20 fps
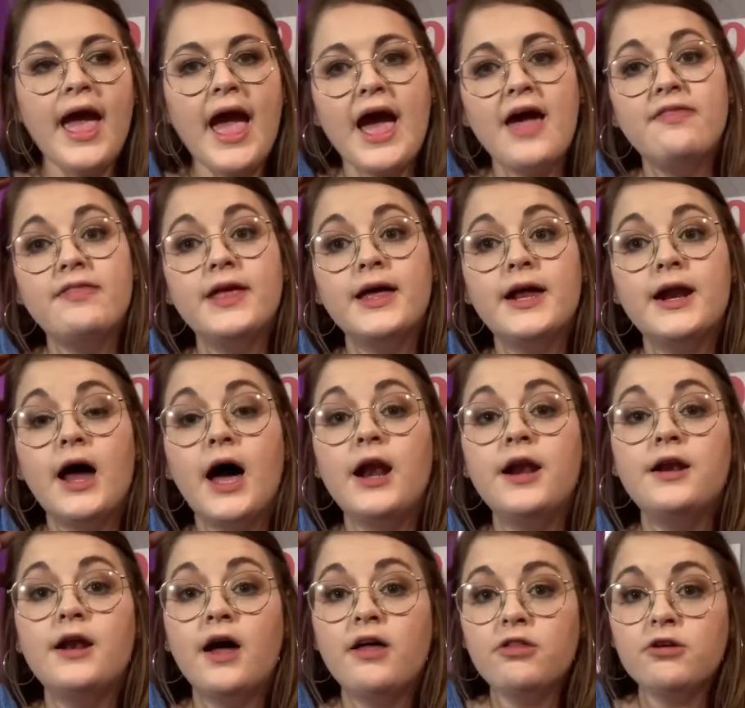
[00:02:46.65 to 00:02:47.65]
And then
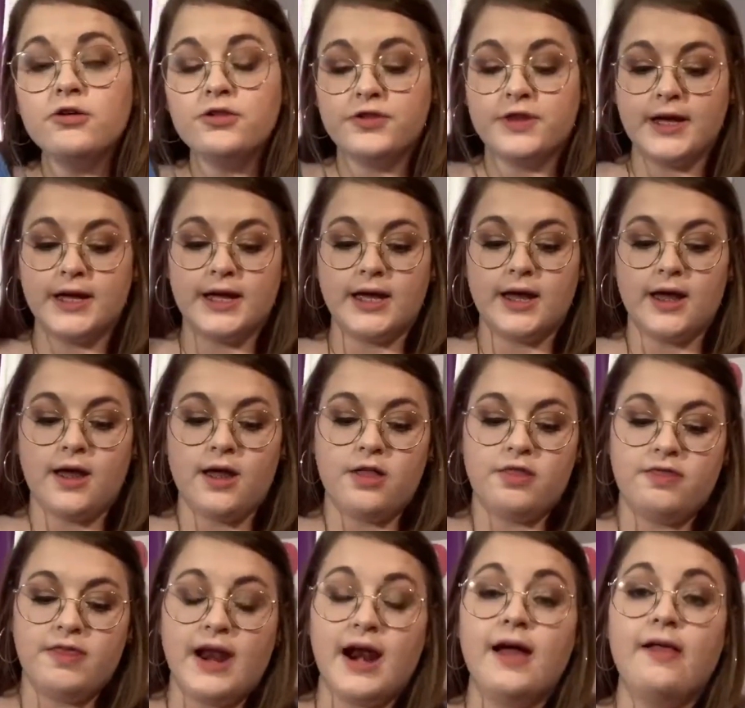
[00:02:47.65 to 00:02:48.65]
another thing
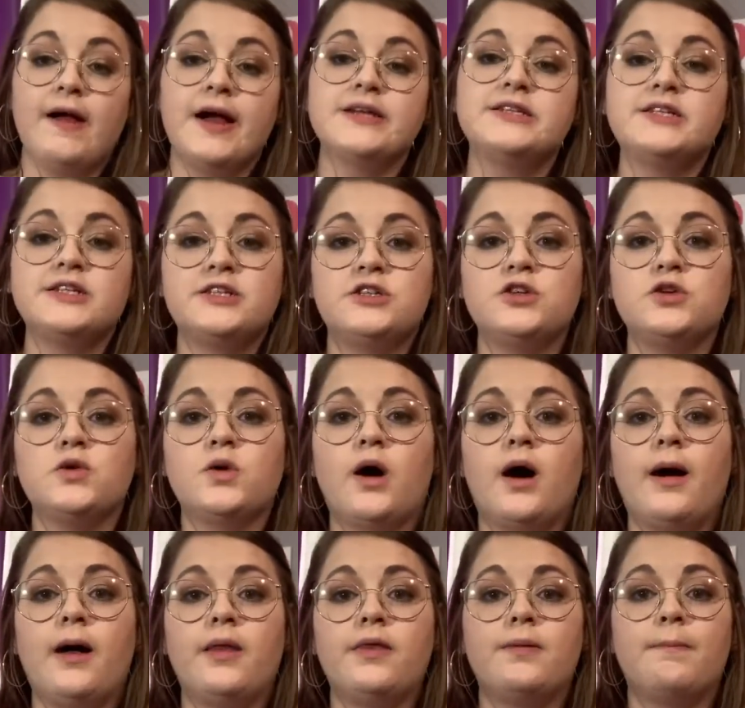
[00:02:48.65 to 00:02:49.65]
that I like to do
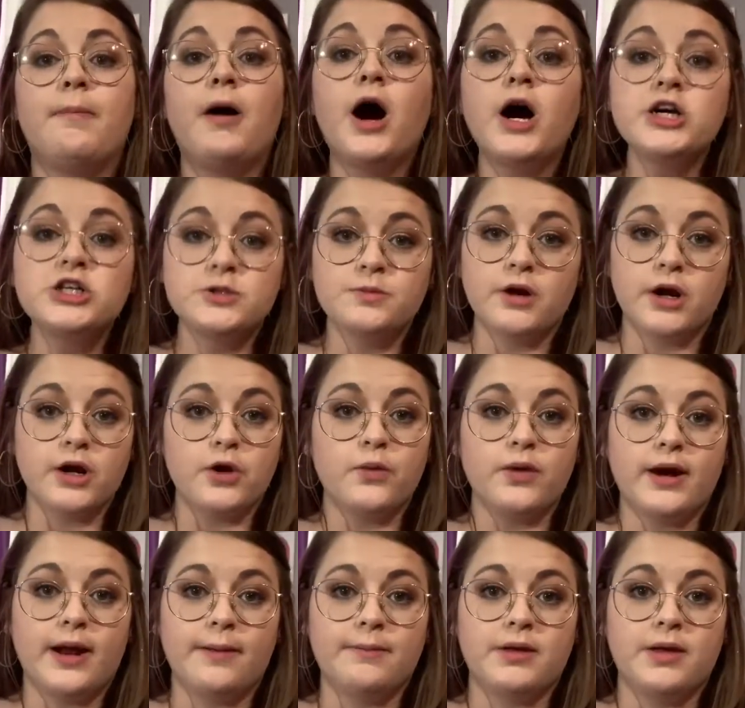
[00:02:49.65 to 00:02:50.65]
on Poshmark
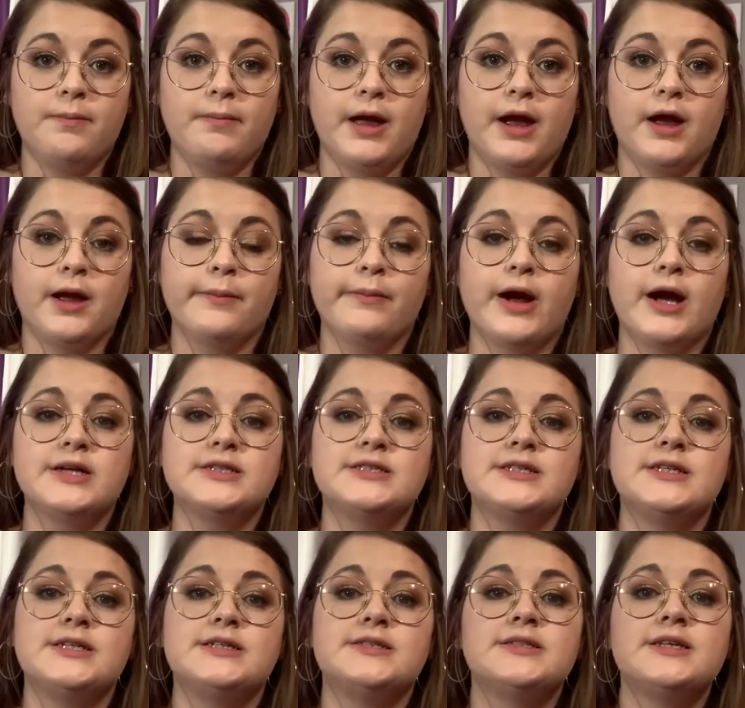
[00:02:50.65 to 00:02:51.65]
when I'm comparing
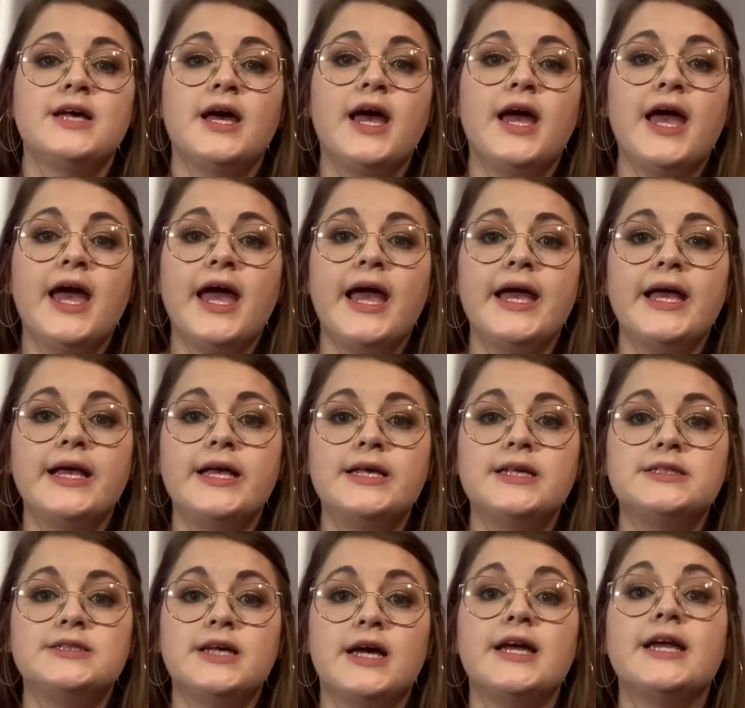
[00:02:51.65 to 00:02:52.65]
prices
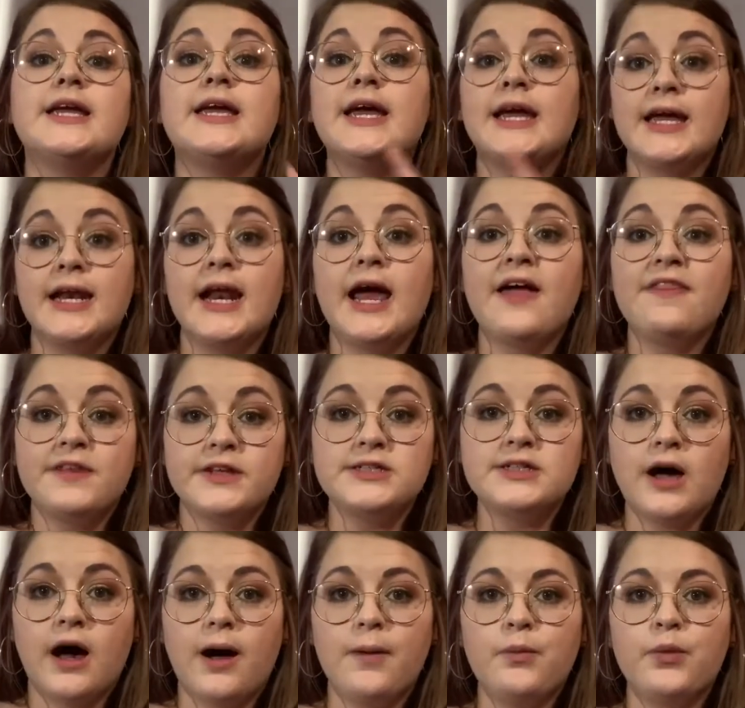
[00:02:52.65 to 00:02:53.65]
is, again, at the
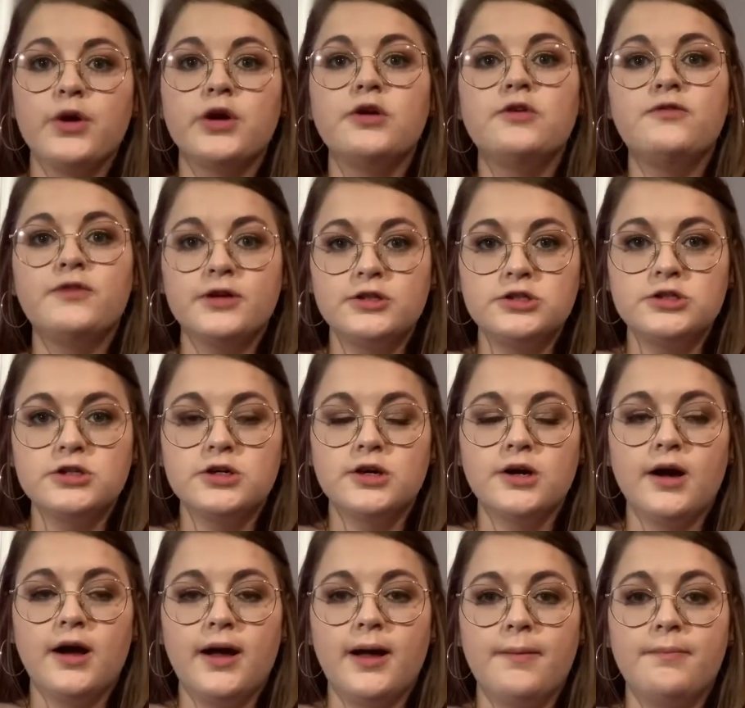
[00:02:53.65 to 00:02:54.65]
top where you filter
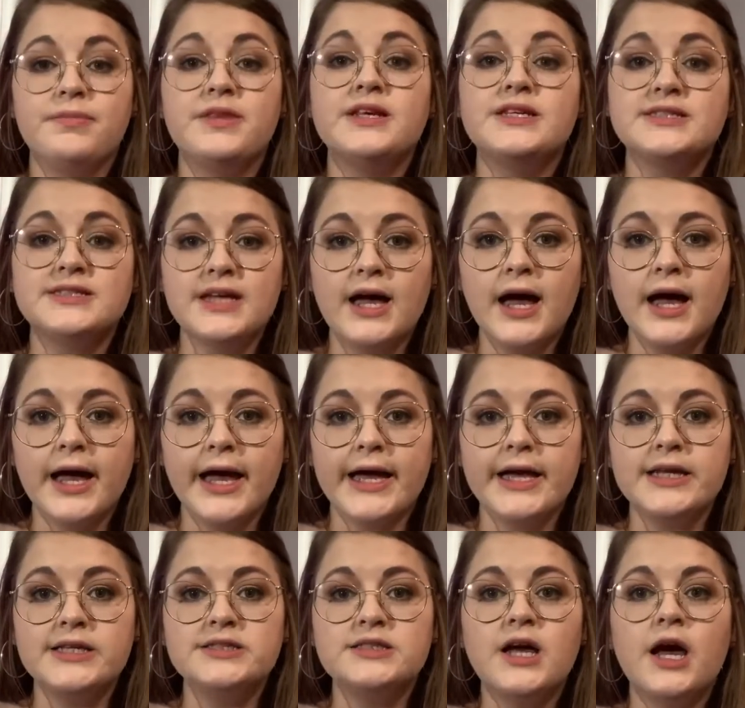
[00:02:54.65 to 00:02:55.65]
the
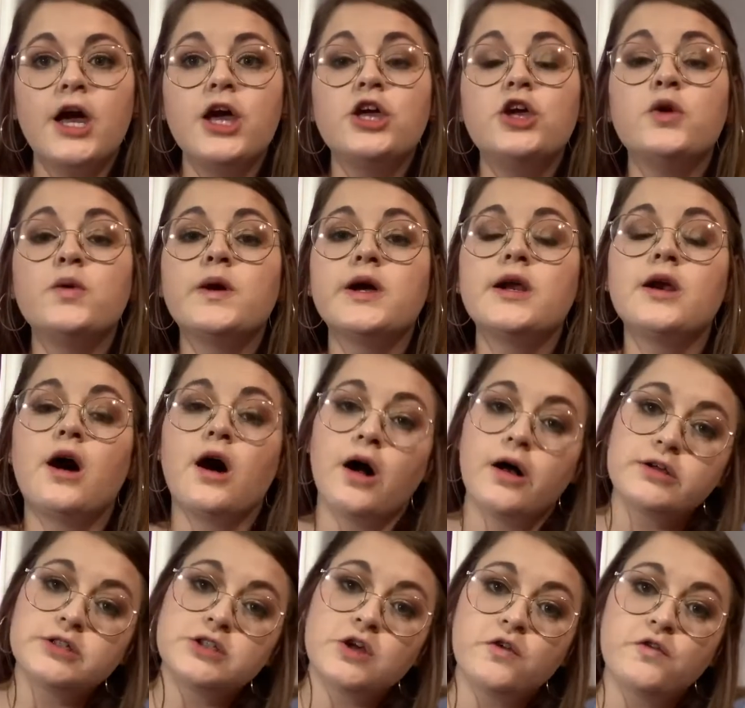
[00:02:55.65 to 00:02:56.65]
size, you can
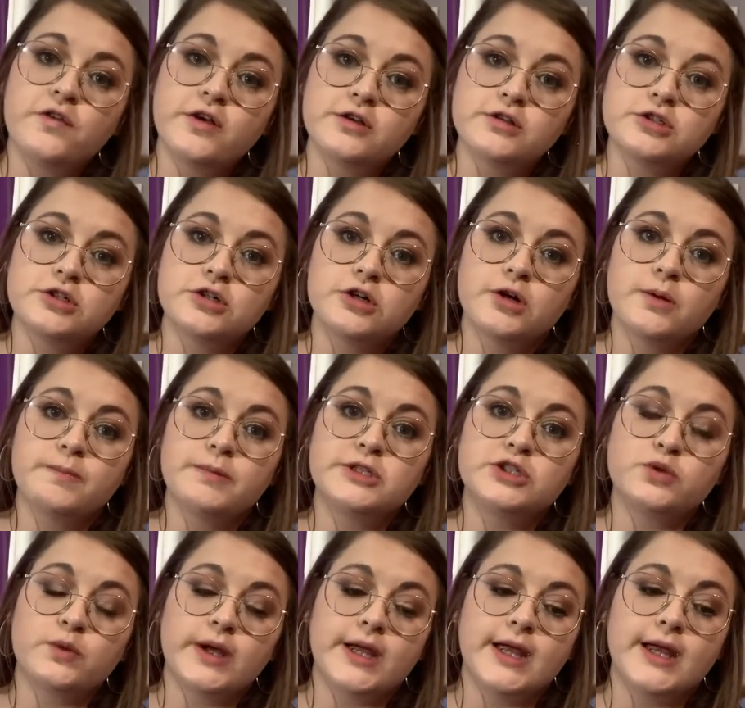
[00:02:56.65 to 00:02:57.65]
also filter
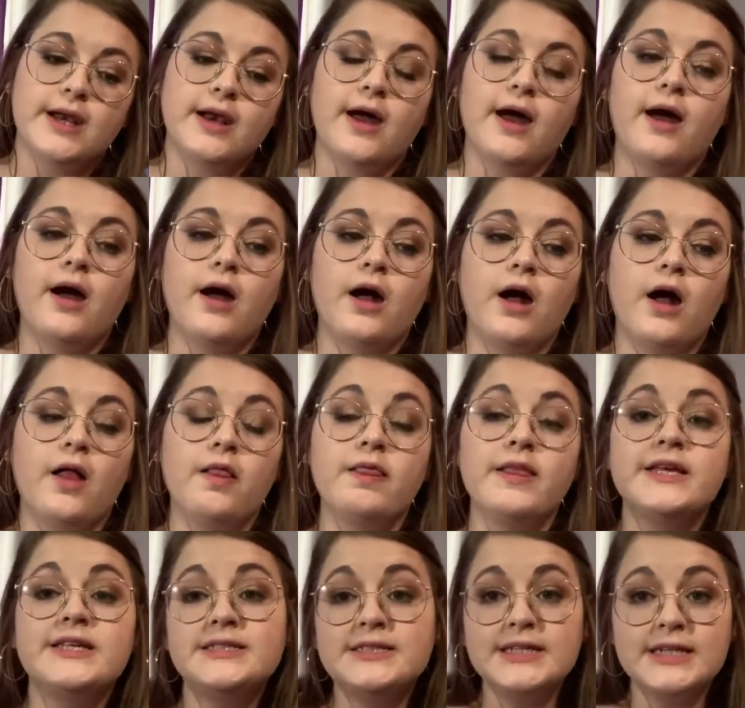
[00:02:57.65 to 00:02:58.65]
between
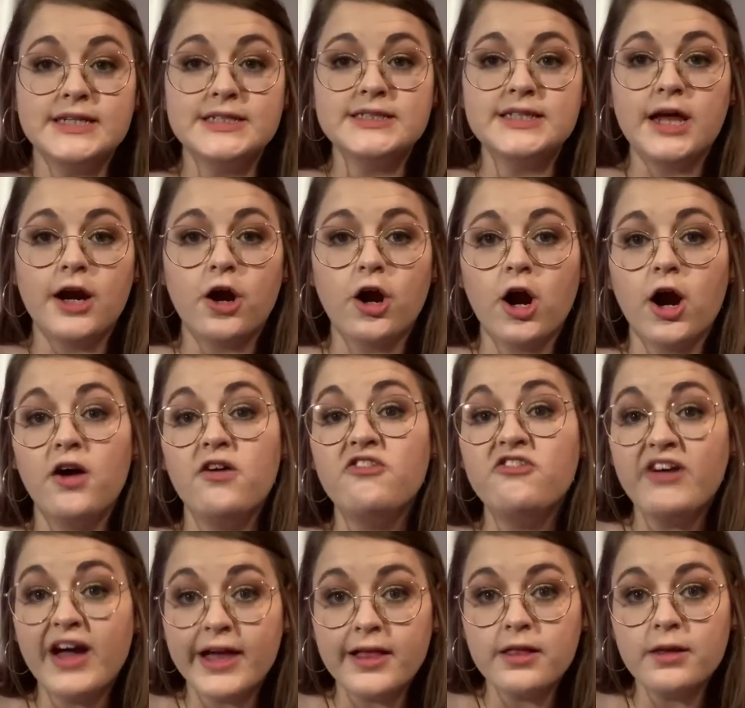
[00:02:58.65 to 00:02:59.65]
listings that are
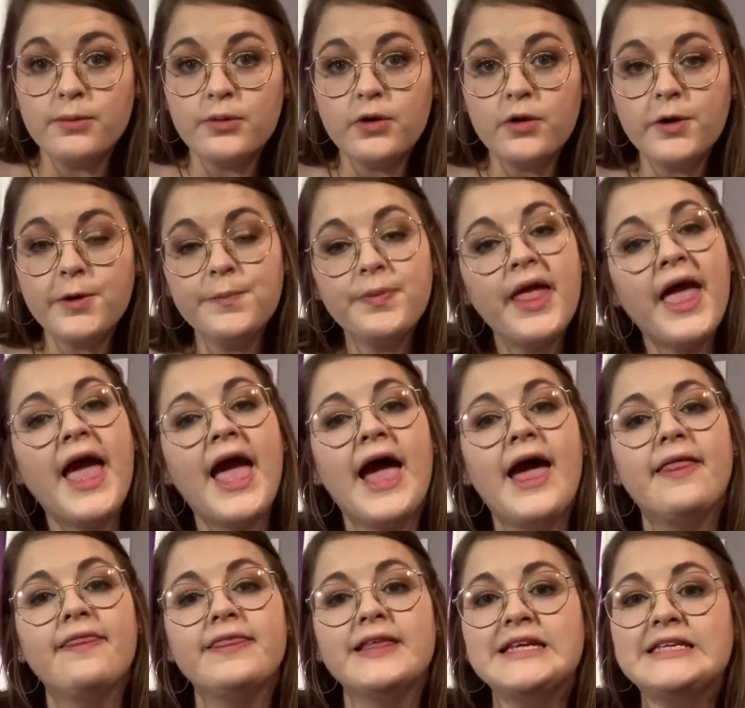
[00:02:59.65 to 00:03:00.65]
available
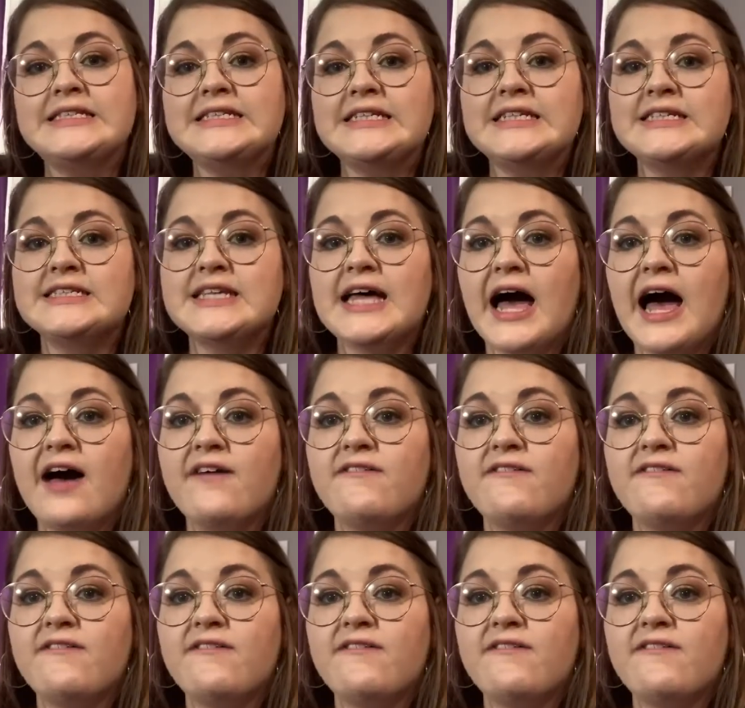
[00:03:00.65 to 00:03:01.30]
and listings that have